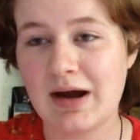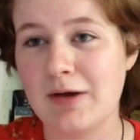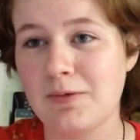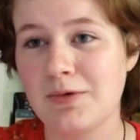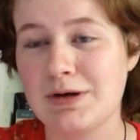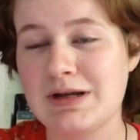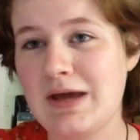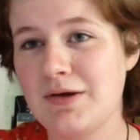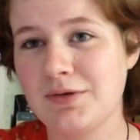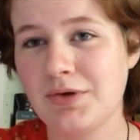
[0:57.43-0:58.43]
I would
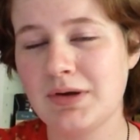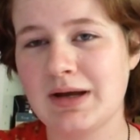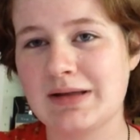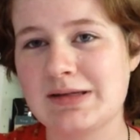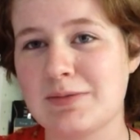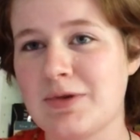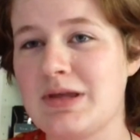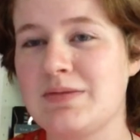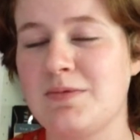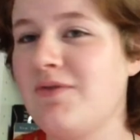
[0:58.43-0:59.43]
take a look at some of
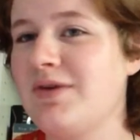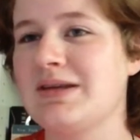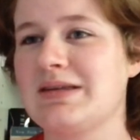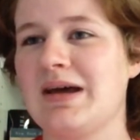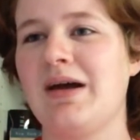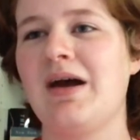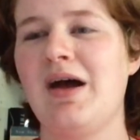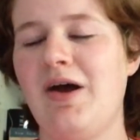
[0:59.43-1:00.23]
these movies that